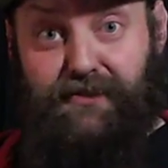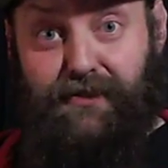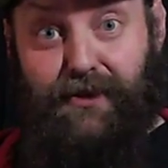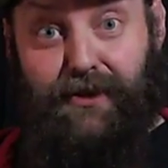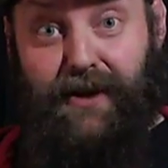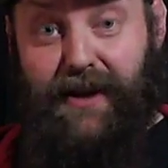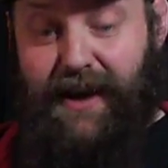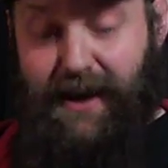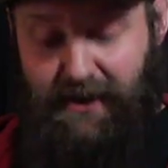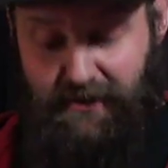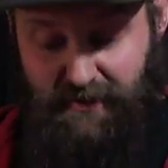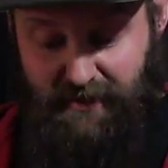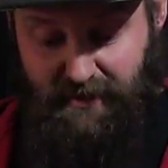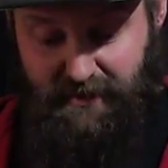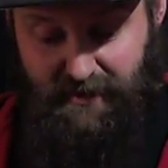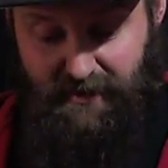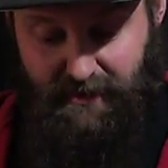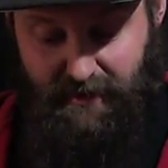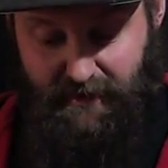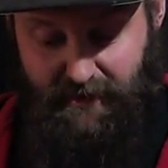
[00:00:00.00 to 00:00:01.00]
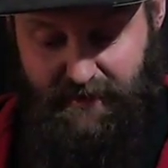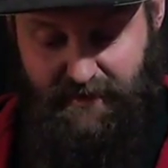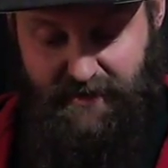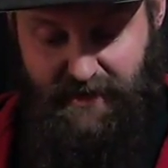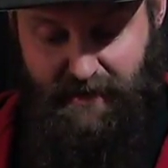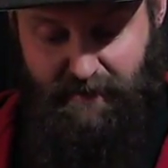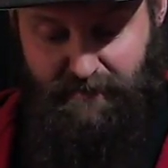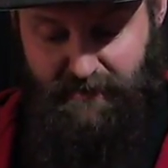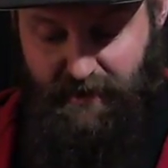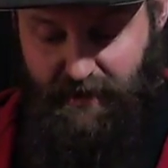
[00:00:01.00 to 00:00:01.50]
her house, it's a
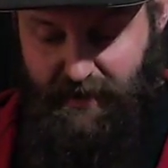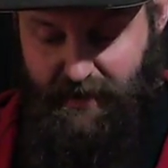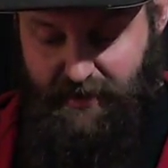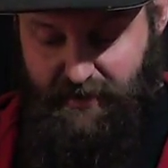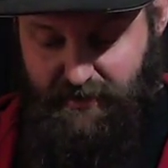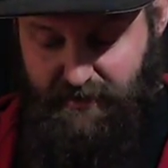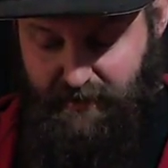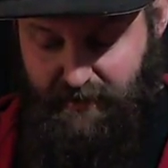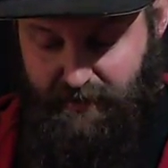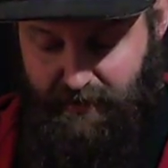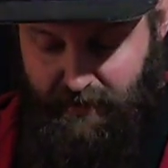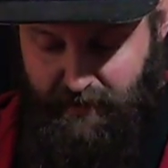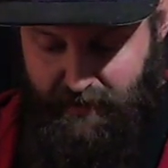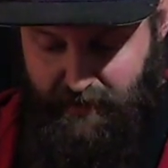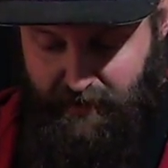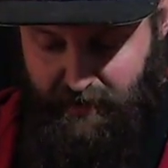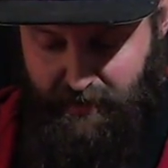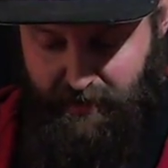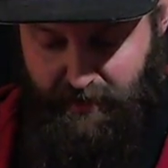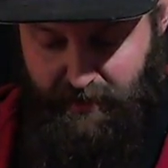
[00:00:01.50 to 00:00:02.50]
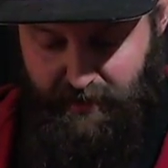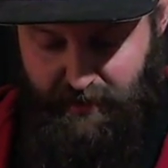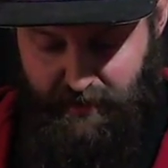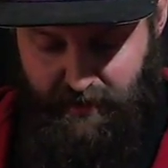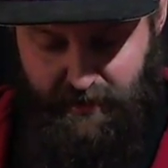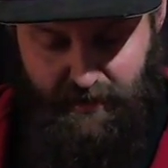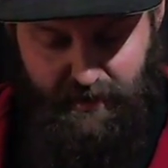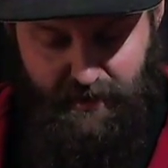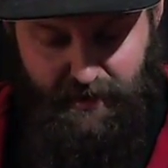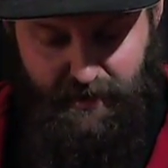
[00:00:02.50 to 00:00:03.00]
goddamn dinosaur
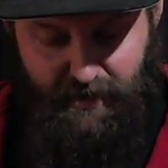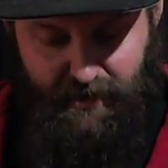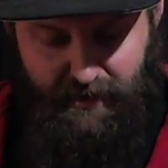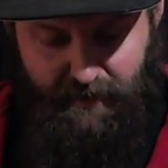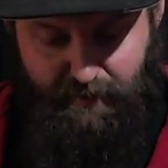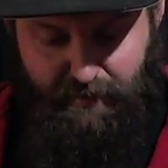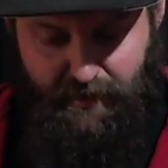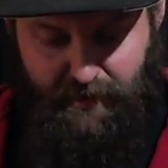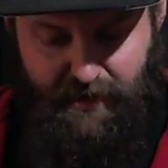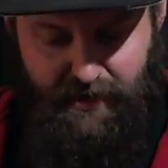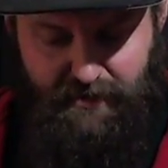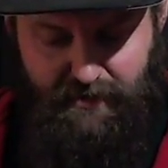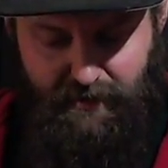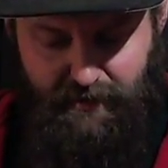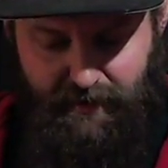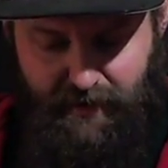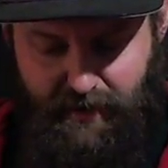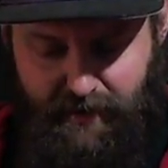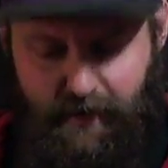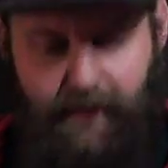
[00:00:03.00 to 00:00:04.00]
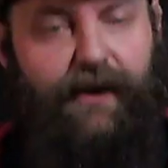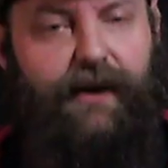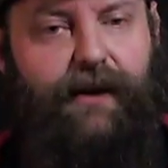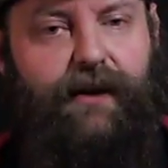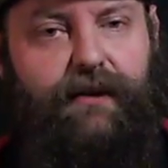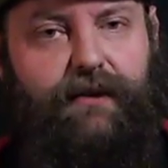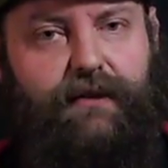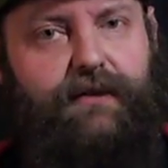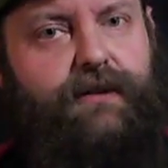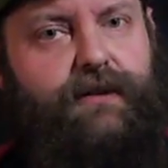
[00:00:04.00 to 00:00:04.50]
in the prehistoric
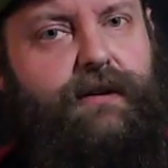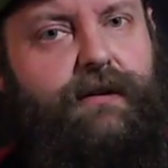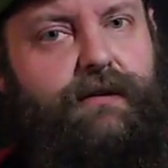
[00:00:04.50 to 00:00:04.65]
lands.